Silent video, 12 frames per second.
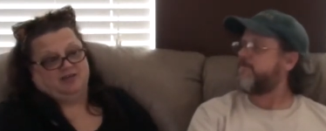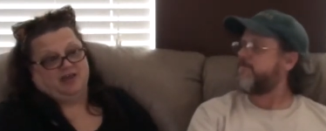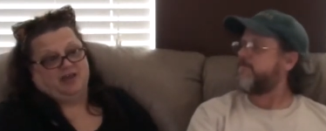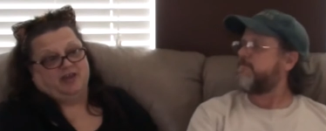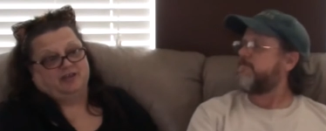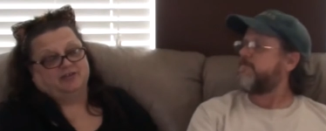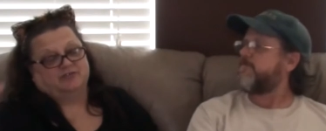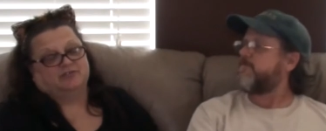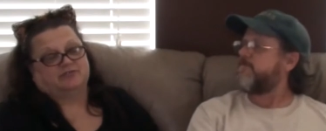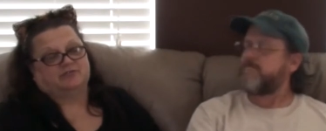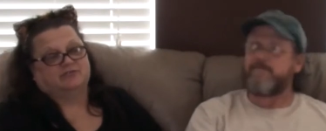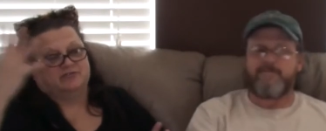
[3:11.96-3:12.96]
Speaker 1: and
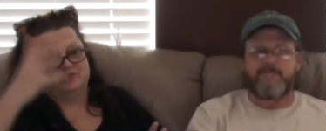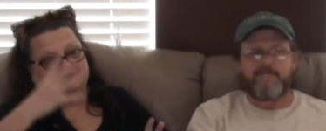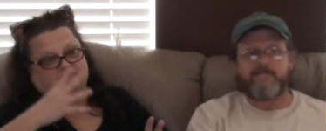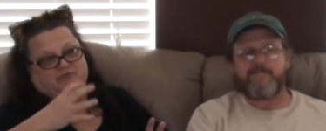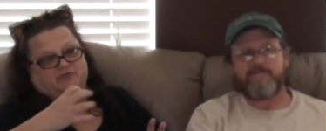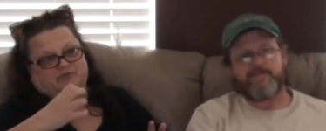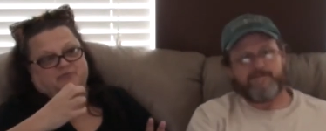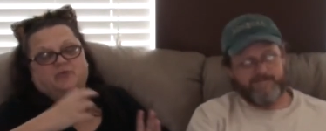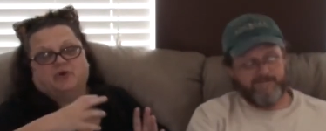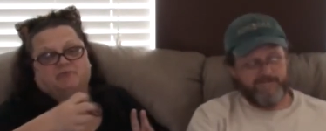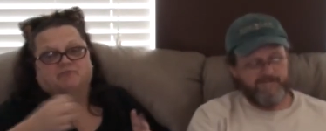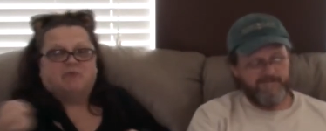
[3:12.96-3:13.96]

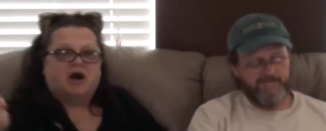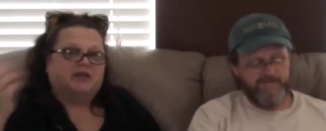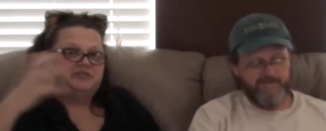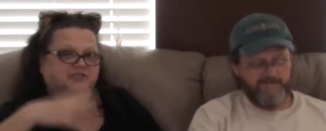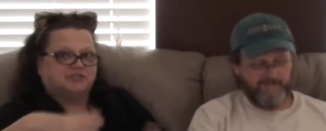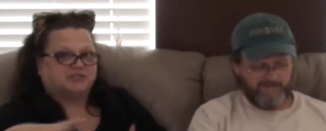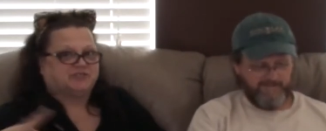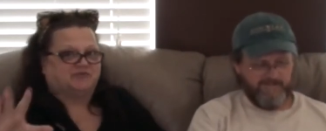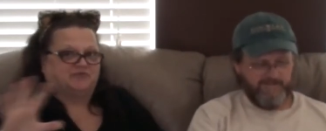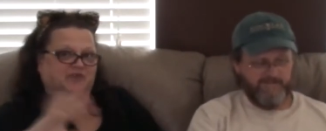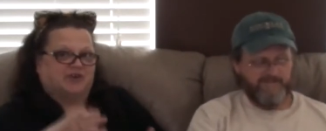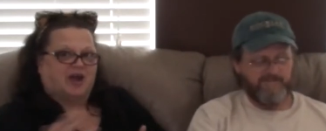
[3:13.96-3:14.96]
what my gist
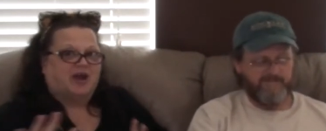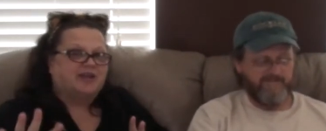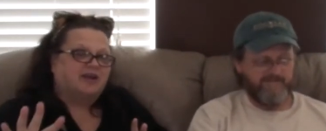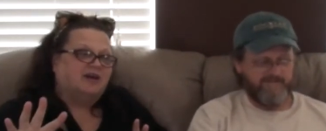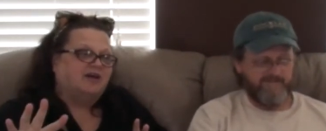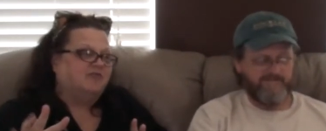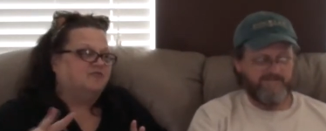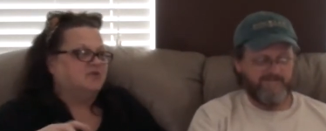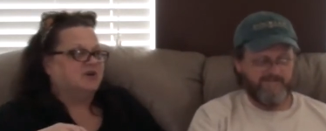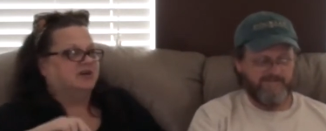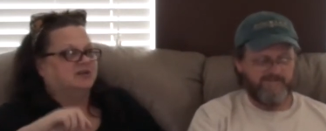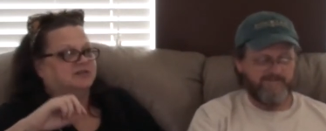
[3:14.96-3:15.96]
of what I got
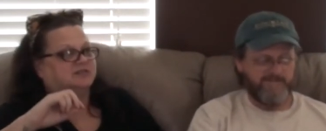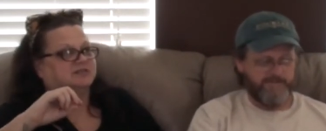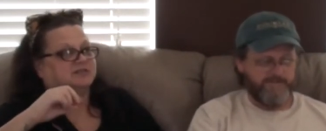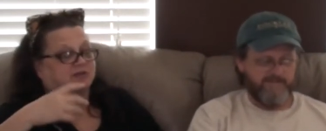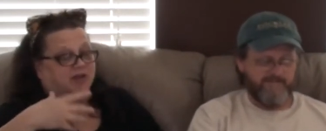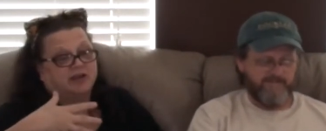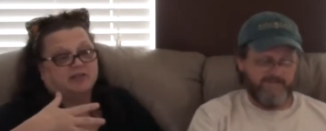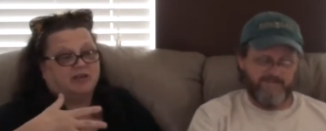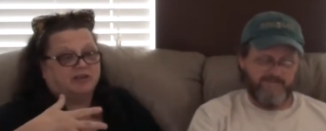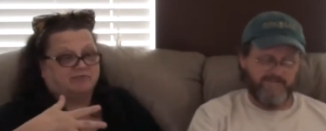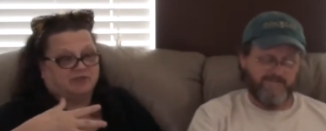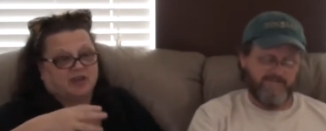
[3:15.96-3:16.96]
was kind of
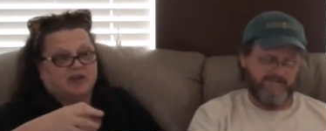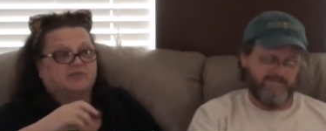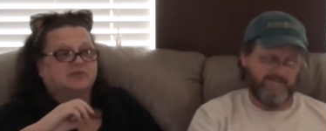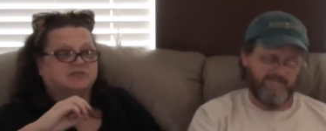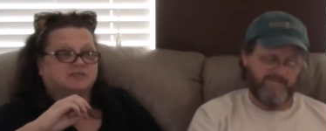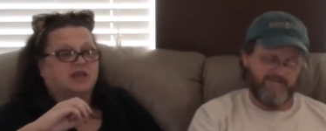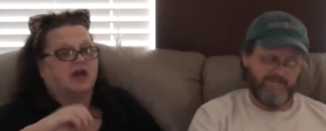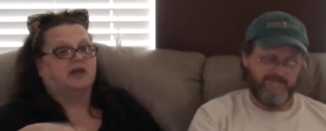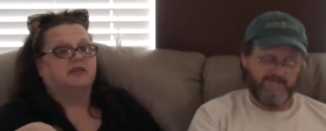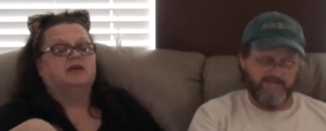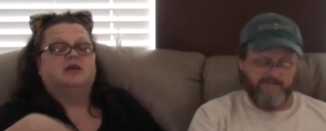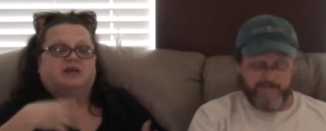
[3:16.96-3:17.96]
like what Kevin
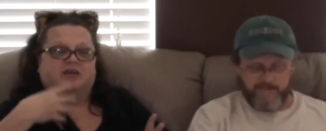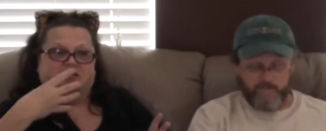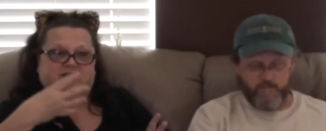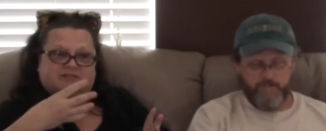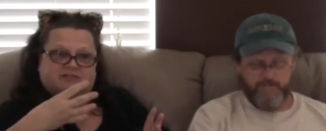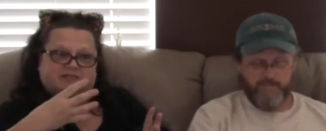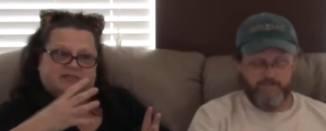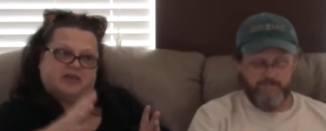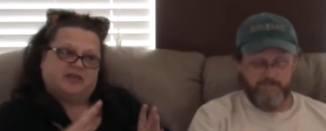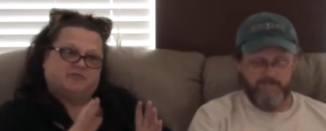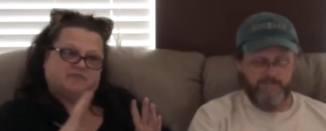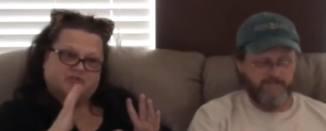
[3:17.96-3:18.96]
said
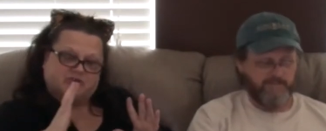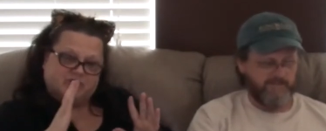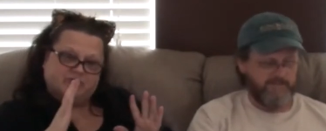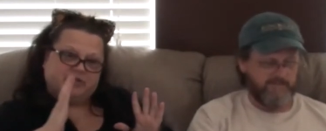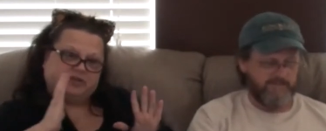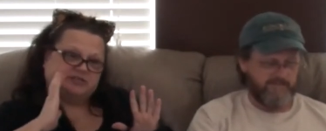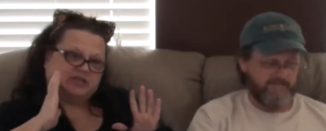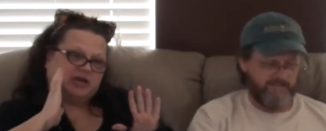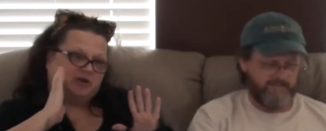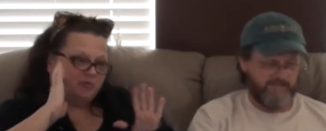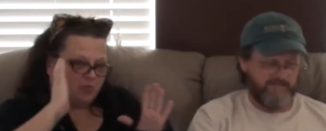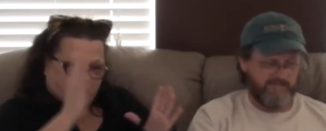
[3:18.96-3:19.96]
they were going
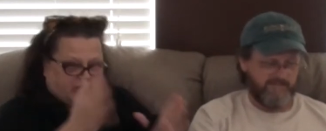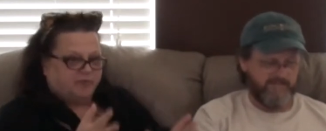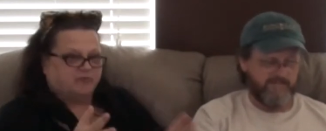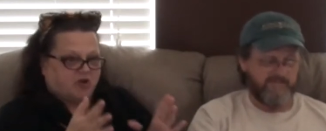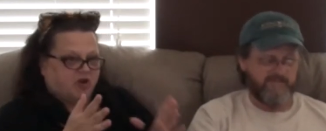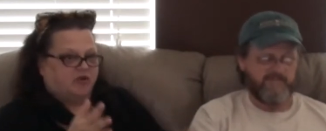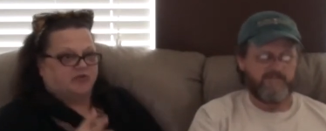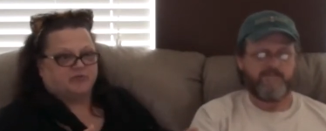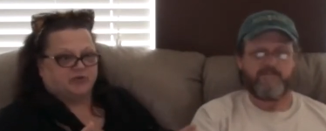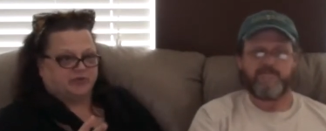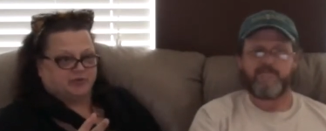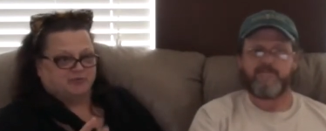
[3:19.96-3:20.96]
down one road
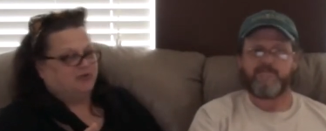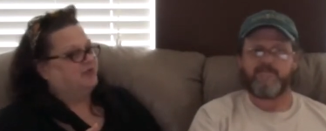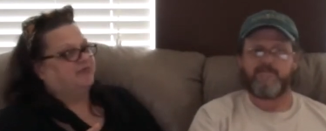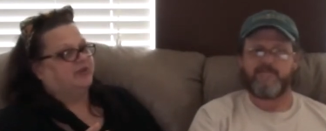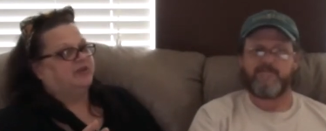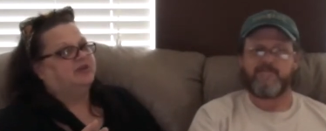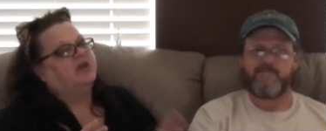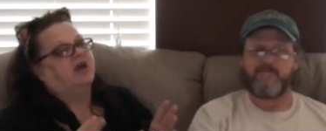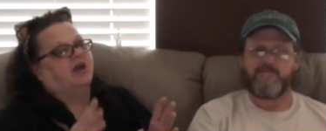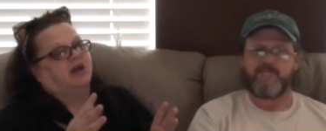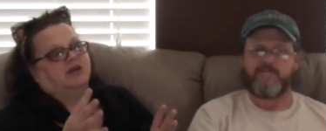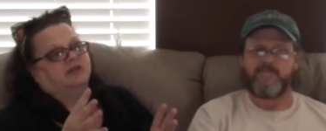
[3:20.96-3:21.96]
with the movie
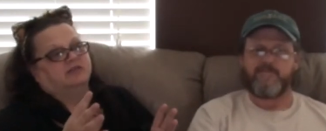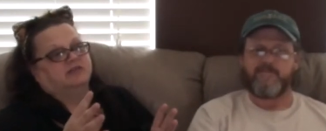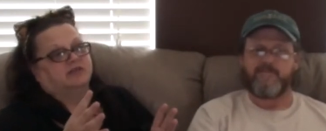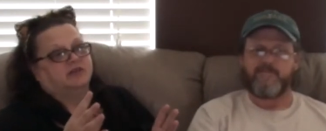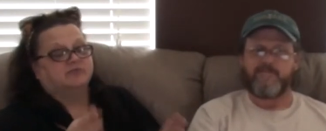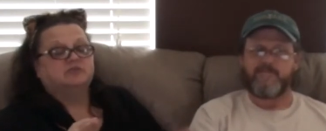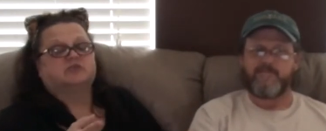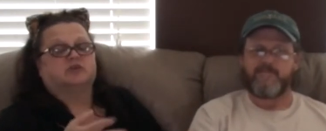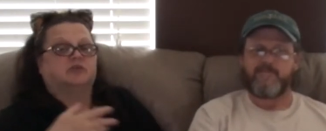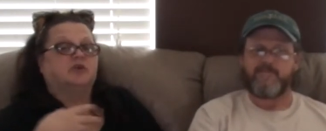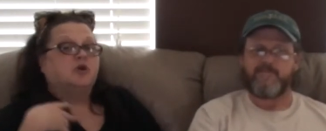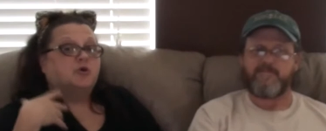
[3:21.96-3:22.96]
and it was
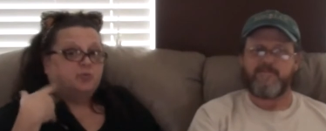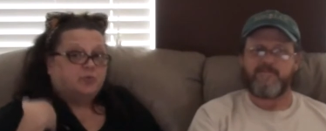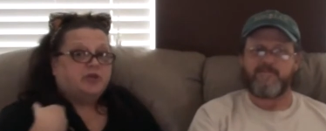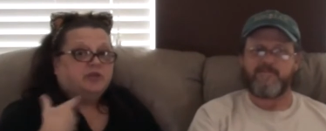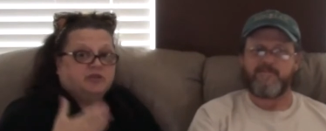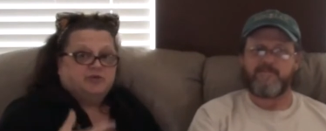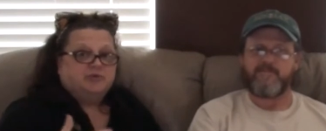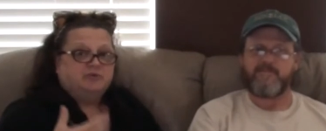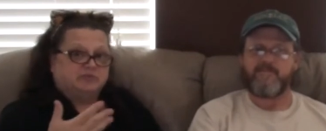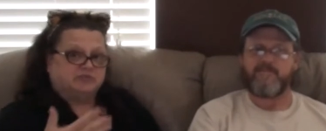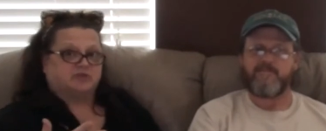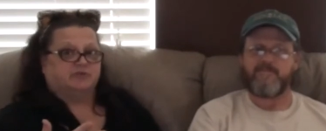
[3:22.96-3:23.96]
good. We knew it
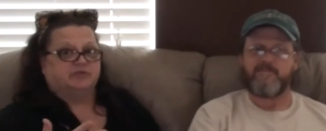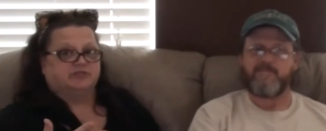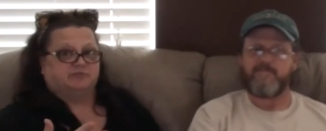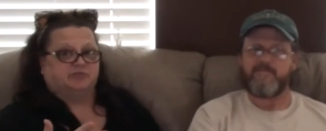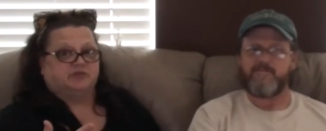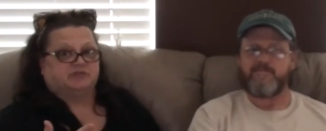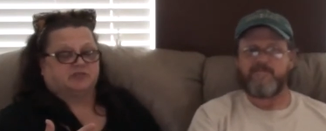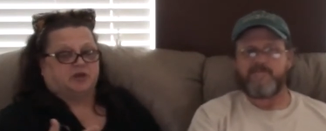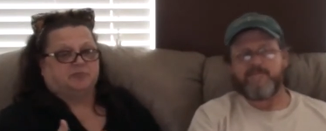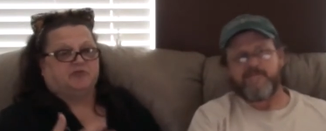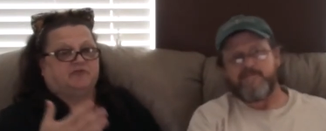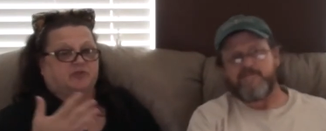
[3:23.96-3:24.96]
was going to be a
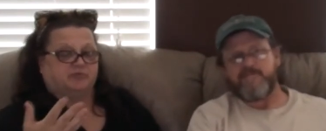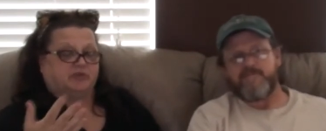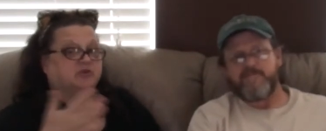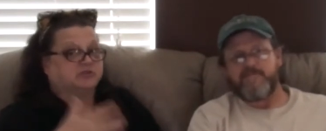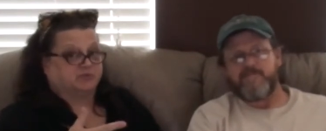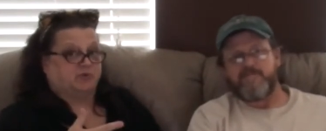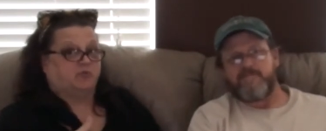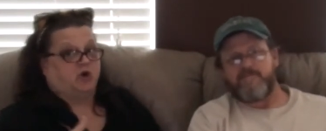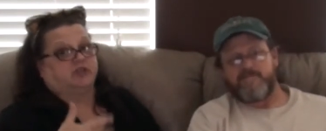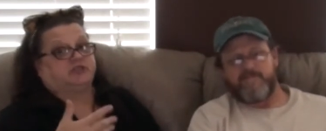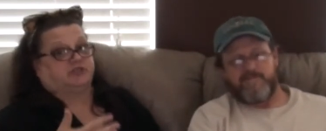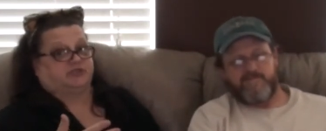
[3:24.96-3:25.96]
zombie film because we
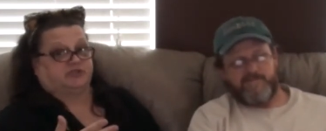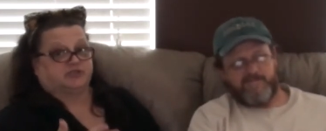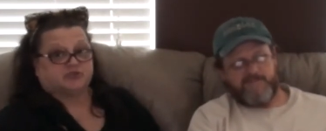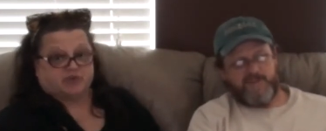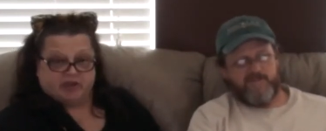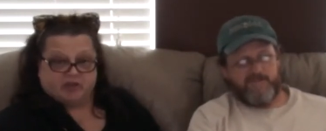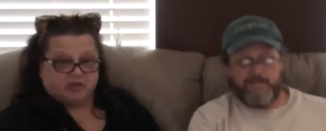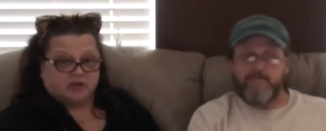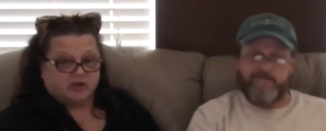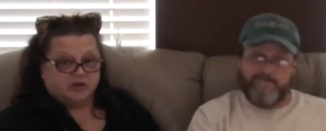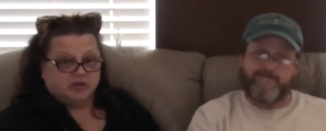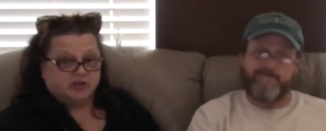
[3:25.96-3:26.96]
watched the
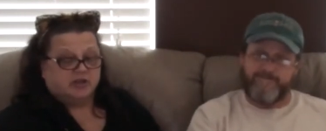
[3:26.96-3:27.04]
trailer,